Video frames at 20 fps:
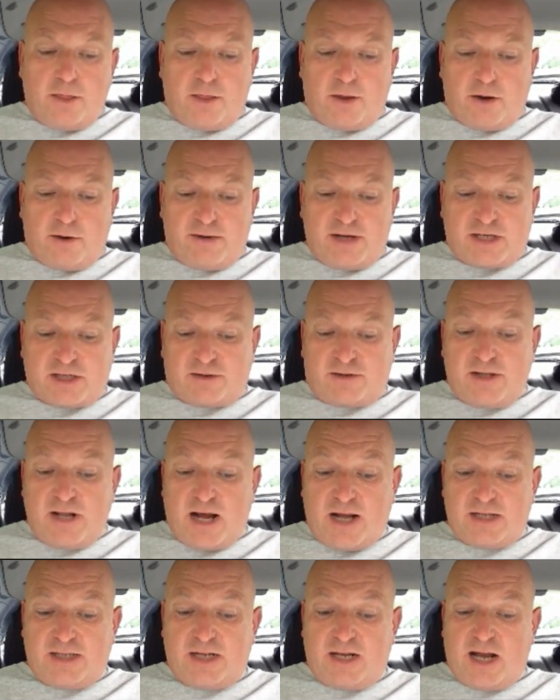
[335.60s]
There is a
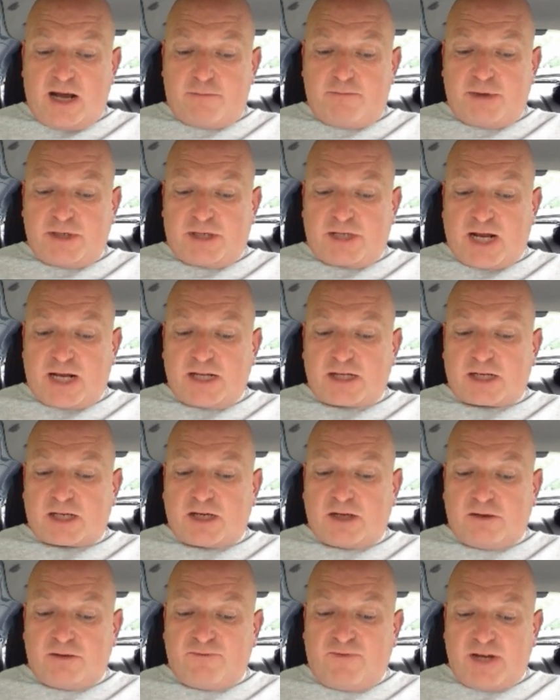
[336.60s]
99%
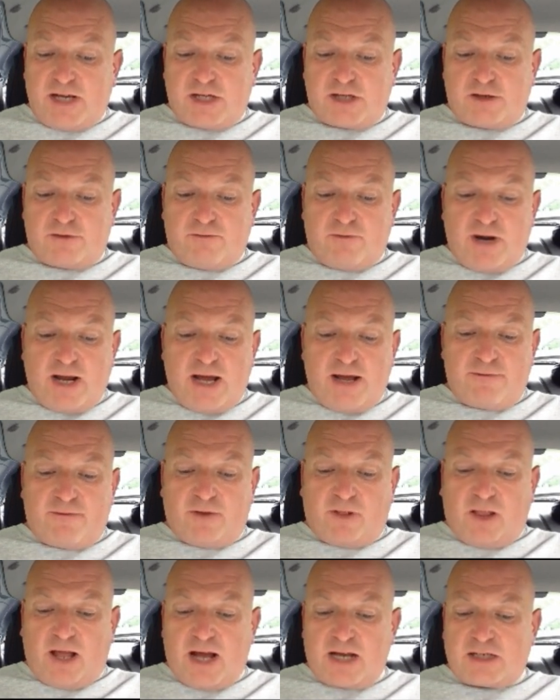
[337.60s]
conviction rate
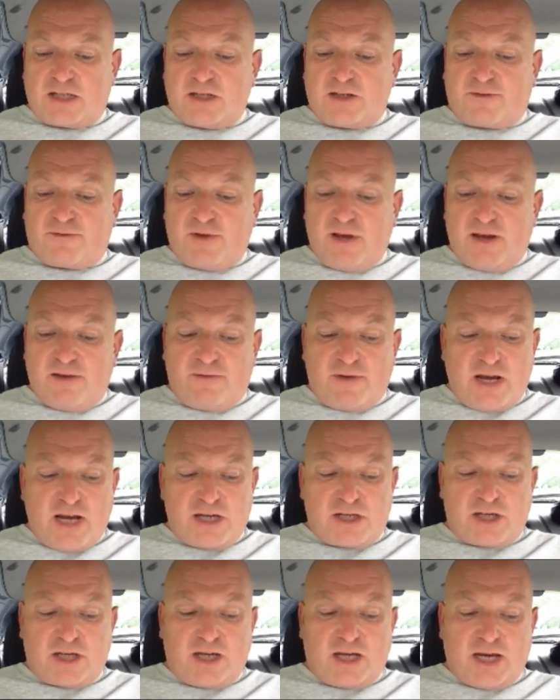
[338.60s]
for licence fee
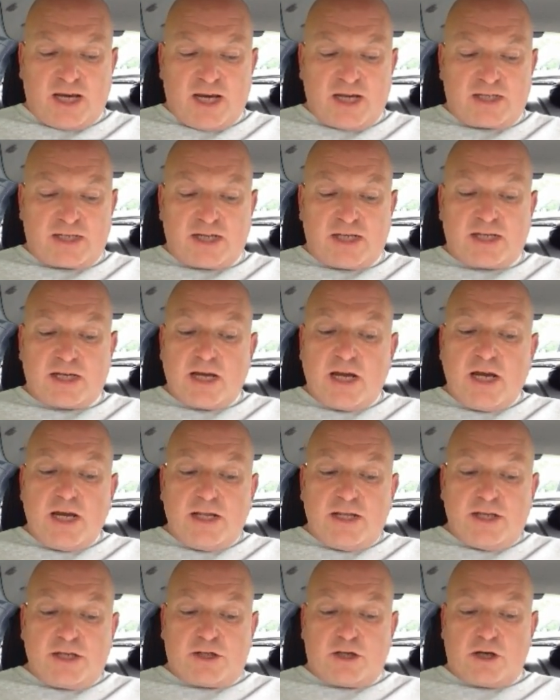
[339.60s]
evasion cases
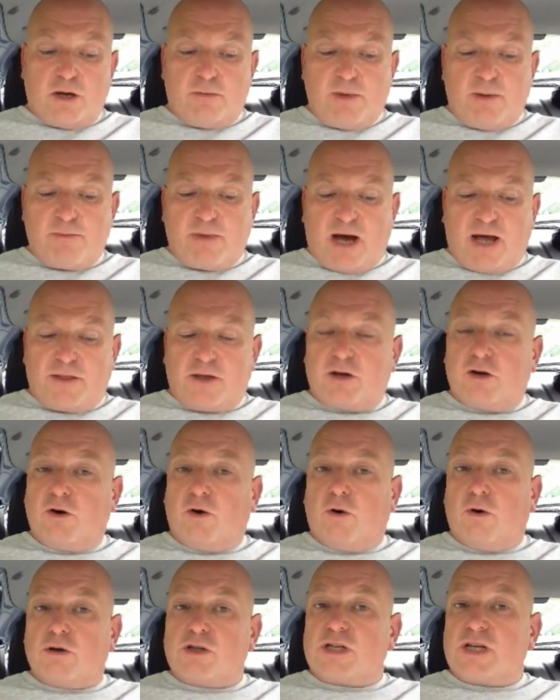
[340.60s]
determined by the
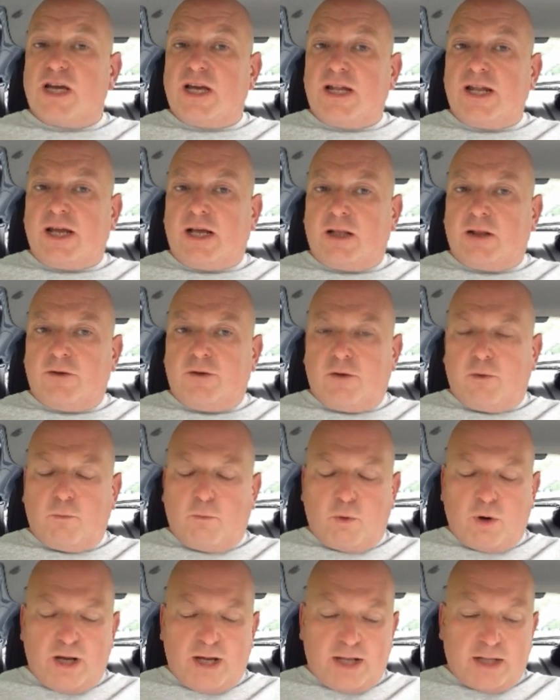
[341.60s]
courts in England
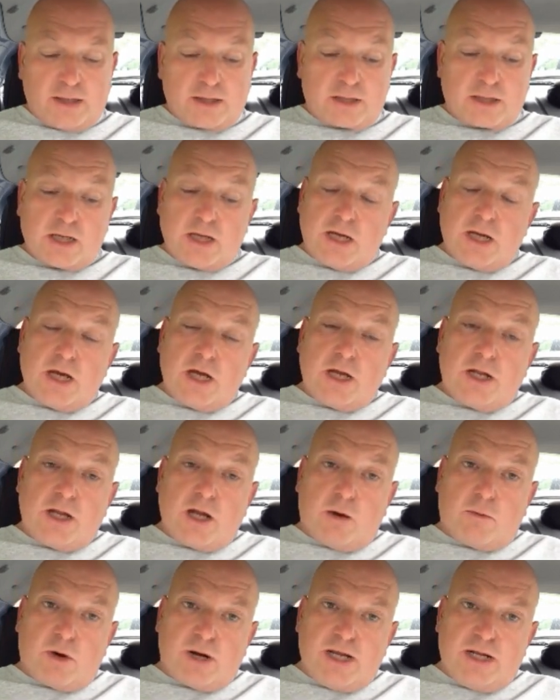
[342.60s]
and Wales.
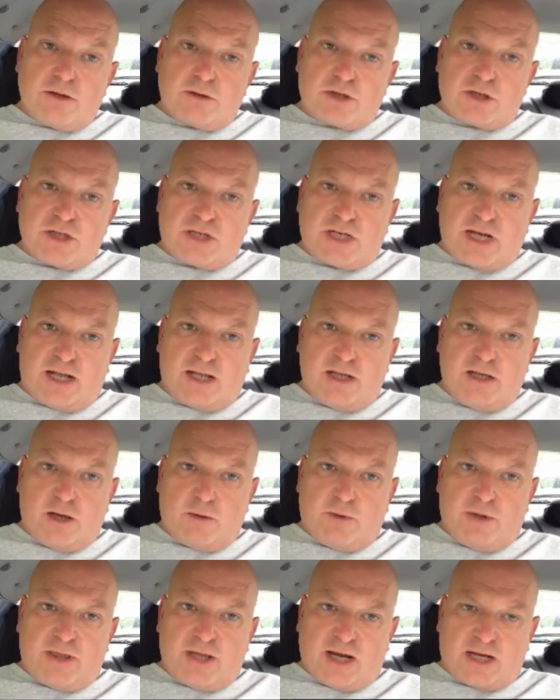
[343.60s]
Now, what it doesn't tell
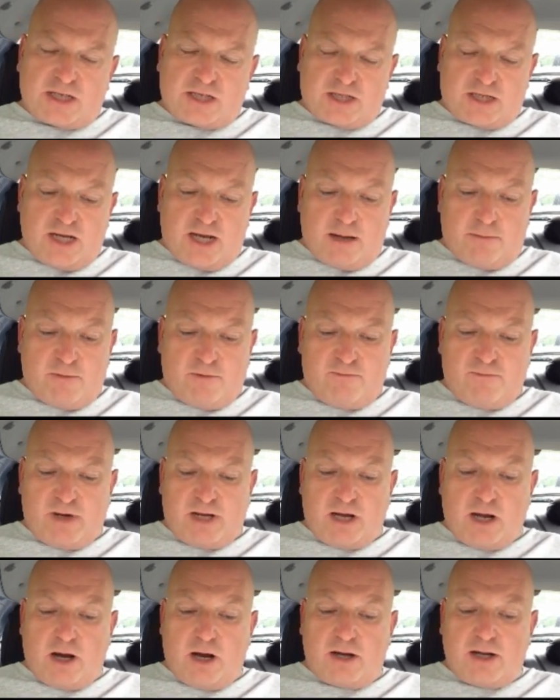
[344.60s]
you with that statement
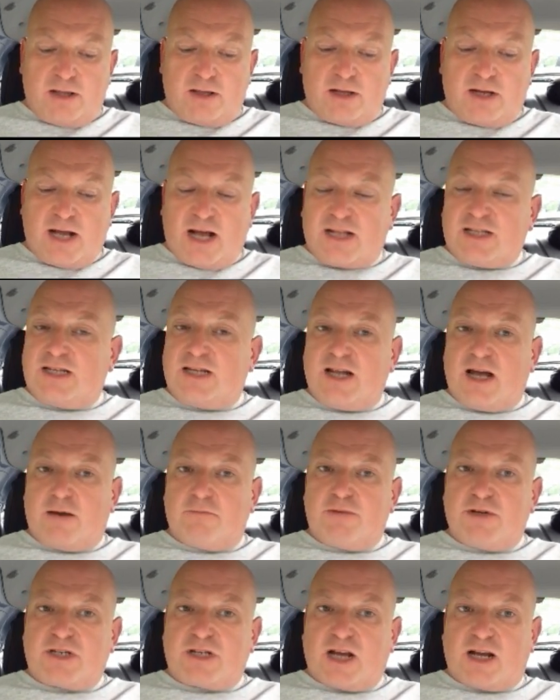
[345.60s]
regarding the
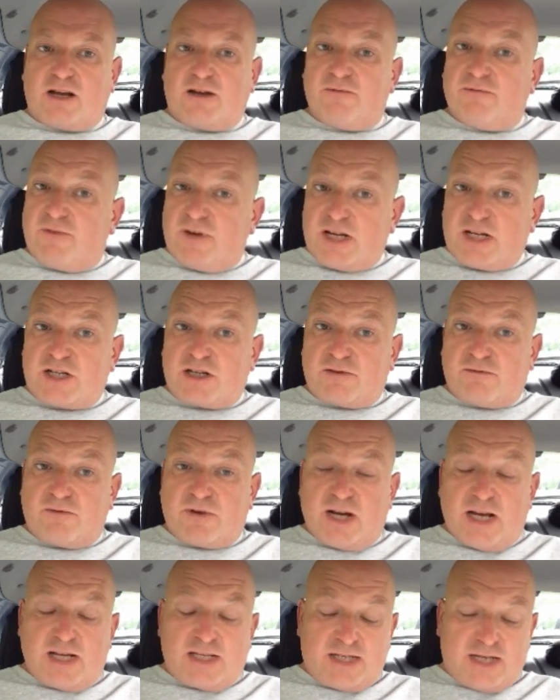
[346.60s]
99% conviction
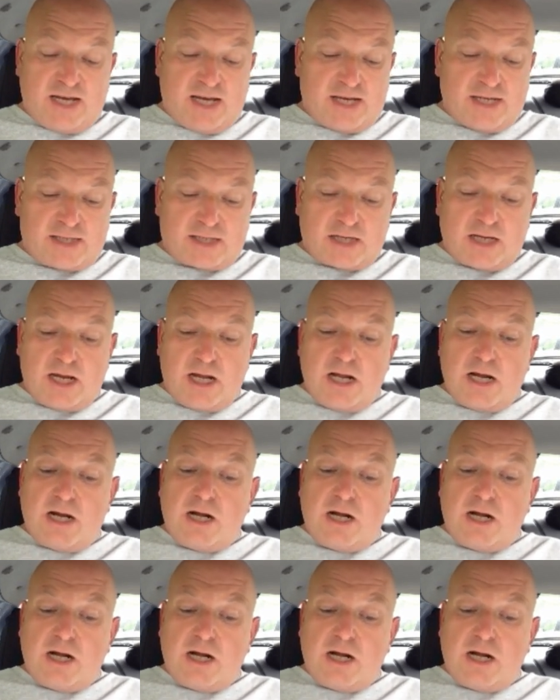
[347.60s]
rate is